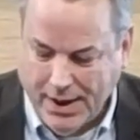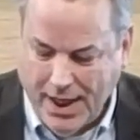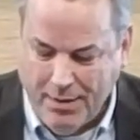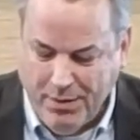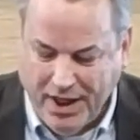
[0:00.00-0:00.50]

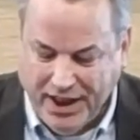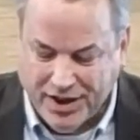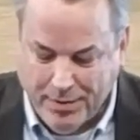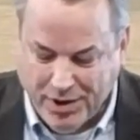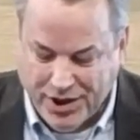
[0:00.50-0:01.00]
and many
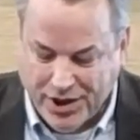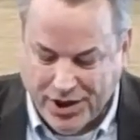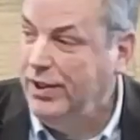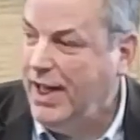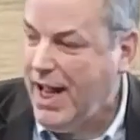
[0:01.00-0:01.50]
exhibits
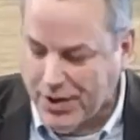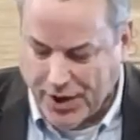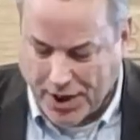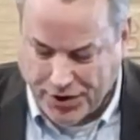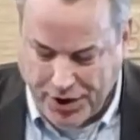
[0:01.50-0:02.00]
included
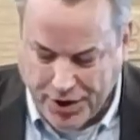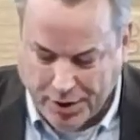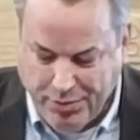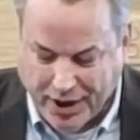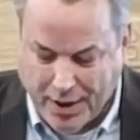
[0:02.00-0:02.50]
handsets that you
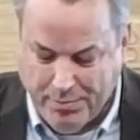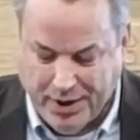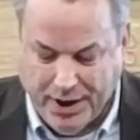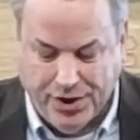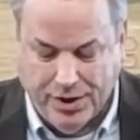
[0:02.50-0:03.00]
could pick up
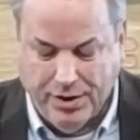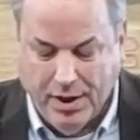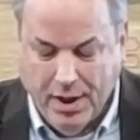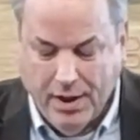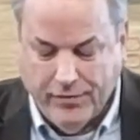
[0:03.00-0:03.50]
and listen
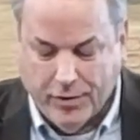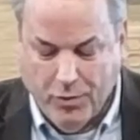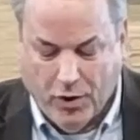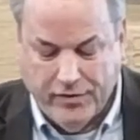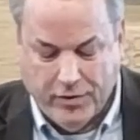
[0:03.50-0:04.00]
for
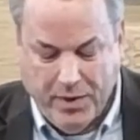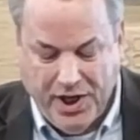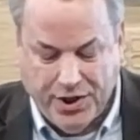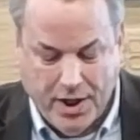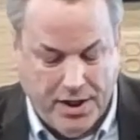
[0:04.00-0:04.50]
more
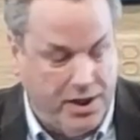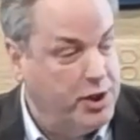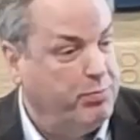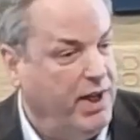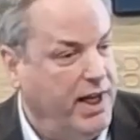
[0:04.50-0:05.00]
information on the
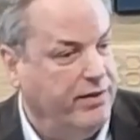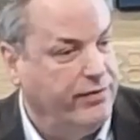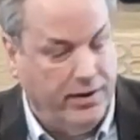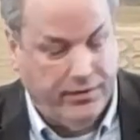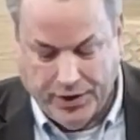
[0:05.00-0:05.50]
display in
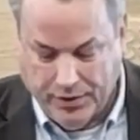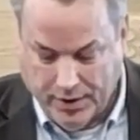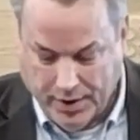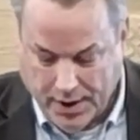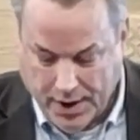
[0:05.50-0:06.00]
front of you.
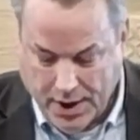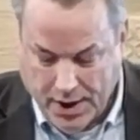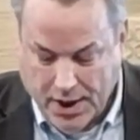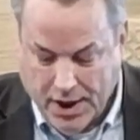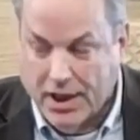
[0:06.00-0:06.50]

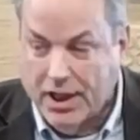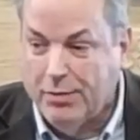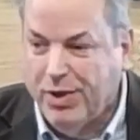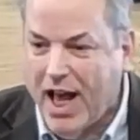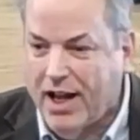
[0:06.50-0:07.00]
The
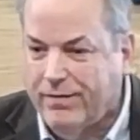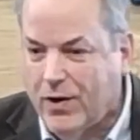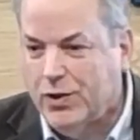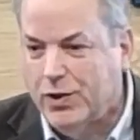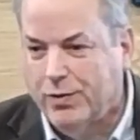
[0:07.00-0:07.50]
black
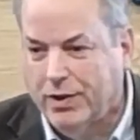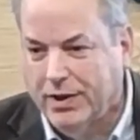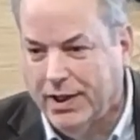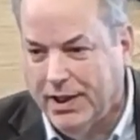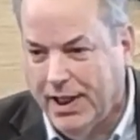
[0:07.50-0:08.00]
phones
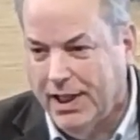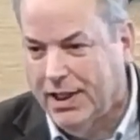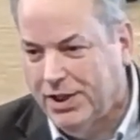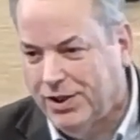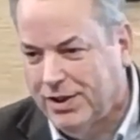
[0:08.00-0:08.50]
were in
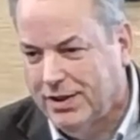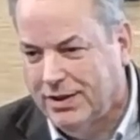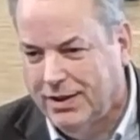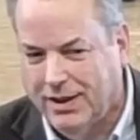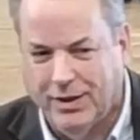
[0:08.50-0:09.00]
English,
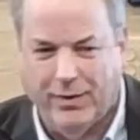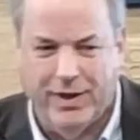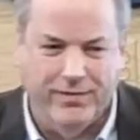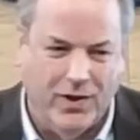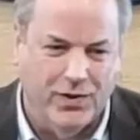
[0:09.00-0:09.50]
and the
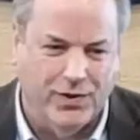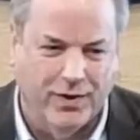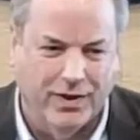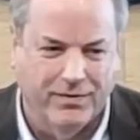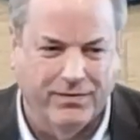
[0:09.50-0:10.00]
white phones
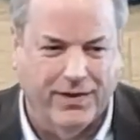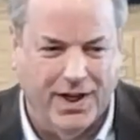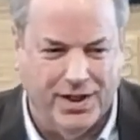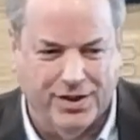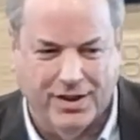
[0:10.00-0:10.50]
were in
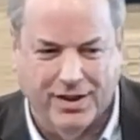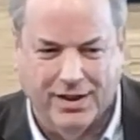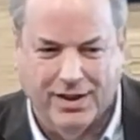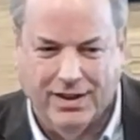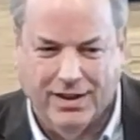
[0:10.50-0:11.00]
French.
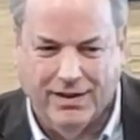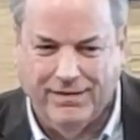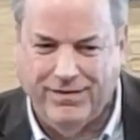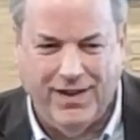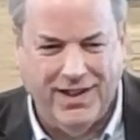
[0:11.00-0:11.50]

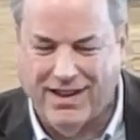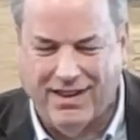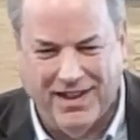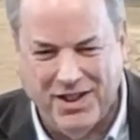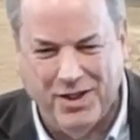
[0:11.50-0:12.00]
Funny, the
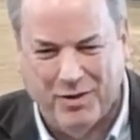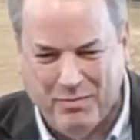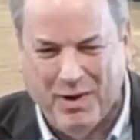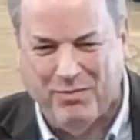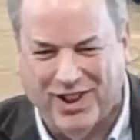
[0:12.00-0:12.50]
things you
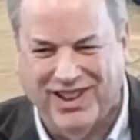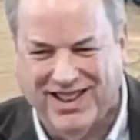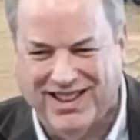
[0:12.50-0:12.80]
remember.